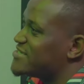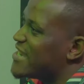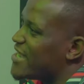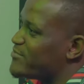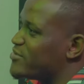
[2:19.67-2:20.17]
The
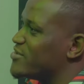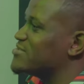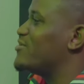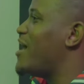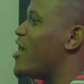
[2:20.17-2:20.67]
chat.
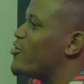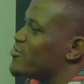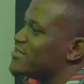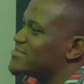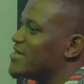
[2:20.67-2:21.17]
Because Got you. I
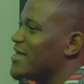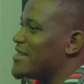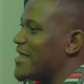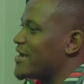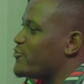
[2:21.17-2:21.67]
always
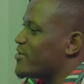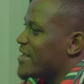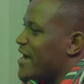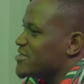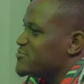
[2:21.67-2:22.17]
like
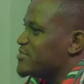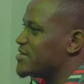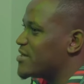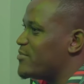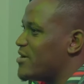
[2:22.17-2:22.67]
when I
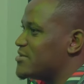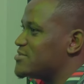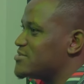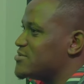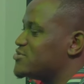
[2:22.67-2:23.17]
speak
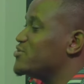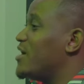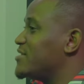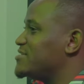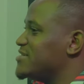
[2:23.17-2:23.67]
about to
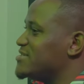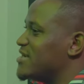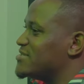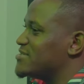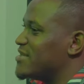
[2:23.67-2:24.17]
other
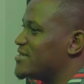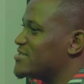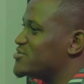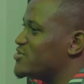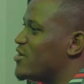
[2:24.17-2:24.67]
DJs in the
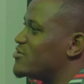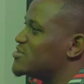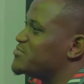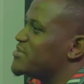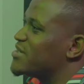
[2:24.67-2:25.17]
industry. I
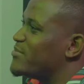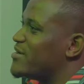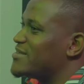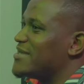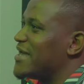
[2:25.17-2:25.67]
always speak
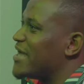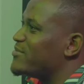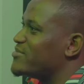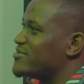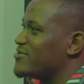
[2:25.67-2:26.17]
about the
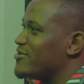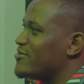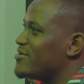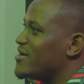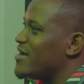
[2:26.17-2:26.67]
game. You
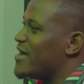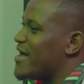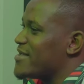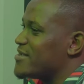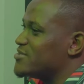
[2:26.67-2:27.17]
Got know? you.
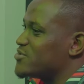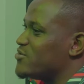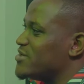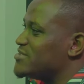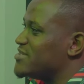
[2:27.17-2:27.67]
And it's
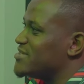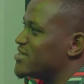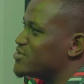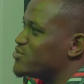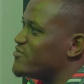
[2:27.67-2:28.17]
always
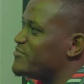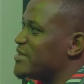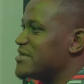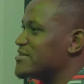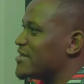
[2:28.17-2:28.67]
DJs who've
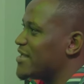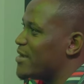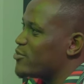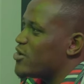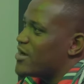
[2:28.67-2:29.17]
been in the
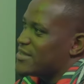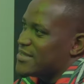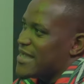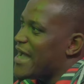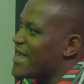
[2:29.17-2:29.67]
game longer
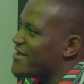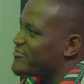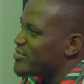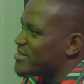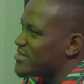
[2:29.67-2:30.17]
than I
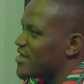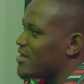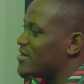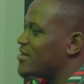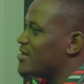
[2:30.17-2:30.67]
have been Got
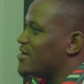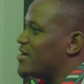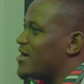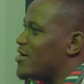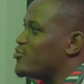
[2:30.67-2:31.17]
here. You
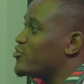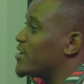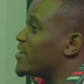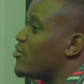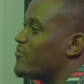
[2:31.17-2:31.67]
um, who
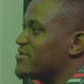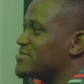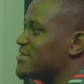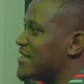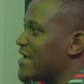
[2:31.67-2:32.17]
can
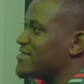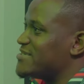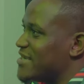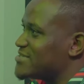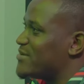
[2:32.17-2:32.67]
obviously like
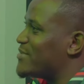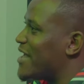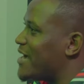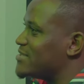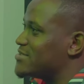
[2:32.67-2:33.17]
shed some
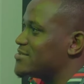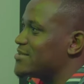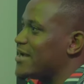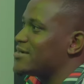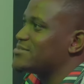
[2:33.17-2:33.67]
light and
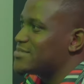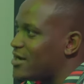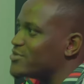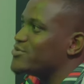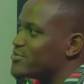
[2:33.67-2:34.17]
like,
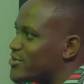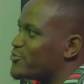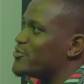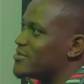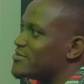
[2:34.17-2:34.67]
tell you
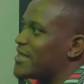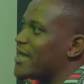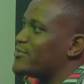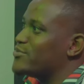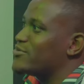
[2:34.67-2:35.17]
the real
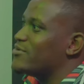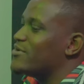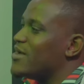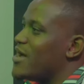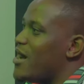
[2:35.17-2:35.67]
game. Got
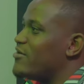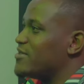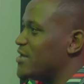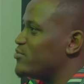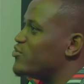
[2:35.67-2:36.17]
you, know, you, How
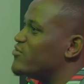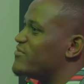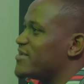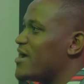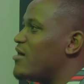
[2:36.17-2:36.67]
they
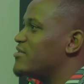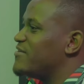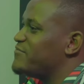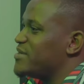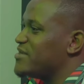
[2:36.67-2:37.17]
move and how
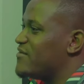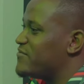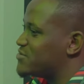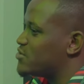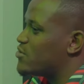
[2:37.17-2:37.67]
they've been here
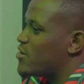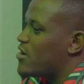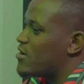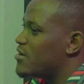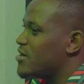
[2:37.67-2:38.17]
for so
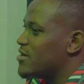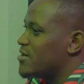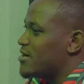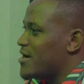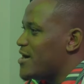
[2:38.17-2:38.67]
long. Got
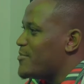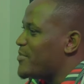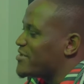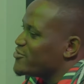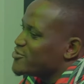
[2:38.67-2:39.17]
you. Um,
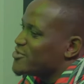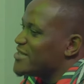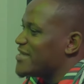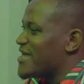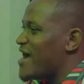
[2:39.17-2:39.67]
but
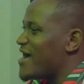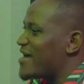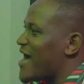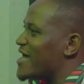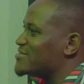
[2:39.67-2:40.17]
usually the younger
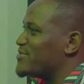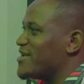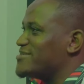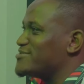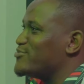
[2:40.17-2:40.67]
guys,
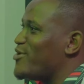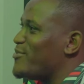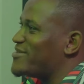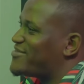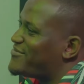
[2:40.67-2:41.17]
man, are just more
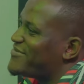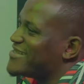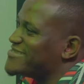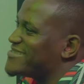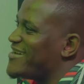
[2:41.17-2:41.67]
about the
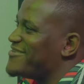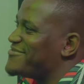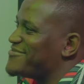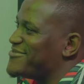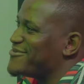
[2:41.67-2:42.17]
fun about stuff. About the
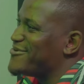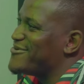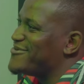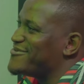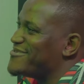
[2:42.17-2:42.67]
fun
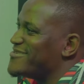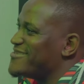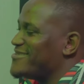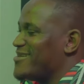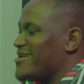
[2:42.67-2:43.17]
stuff, know? right?
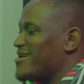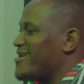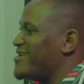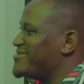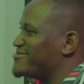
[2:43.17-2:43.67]
Yeah.
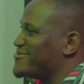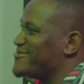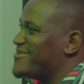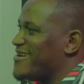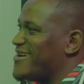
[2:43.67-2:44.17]
yeah, yeah.
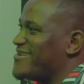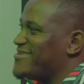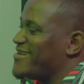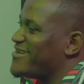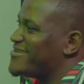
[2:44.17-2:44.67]
So uh,
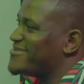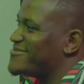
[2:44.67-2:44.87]
yeah.